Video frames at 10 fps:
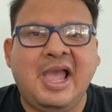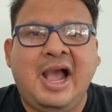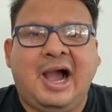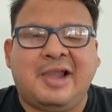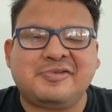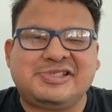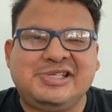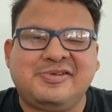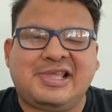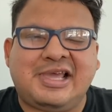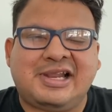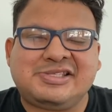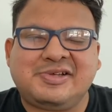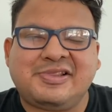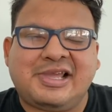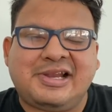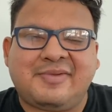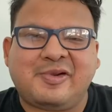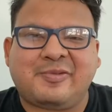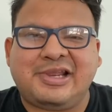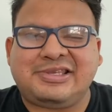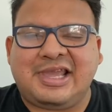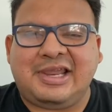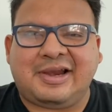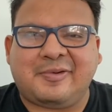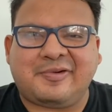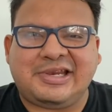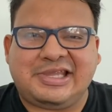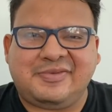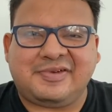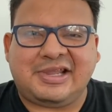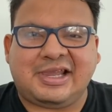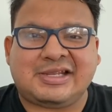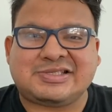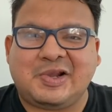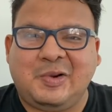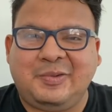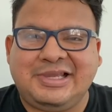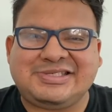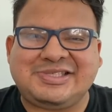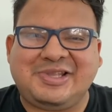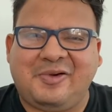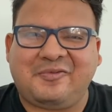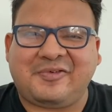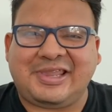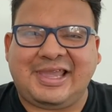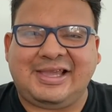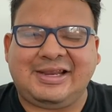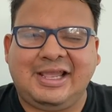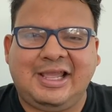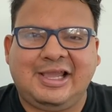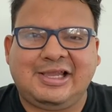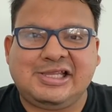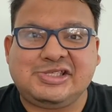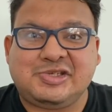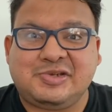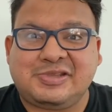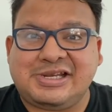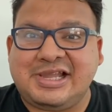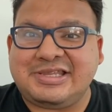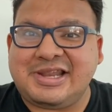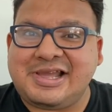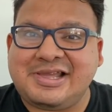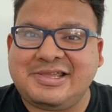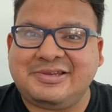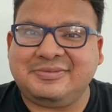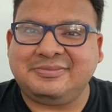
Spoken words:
I will see you then. Until then, have a great day, have a great evening, and as always, don't forget to do the 99.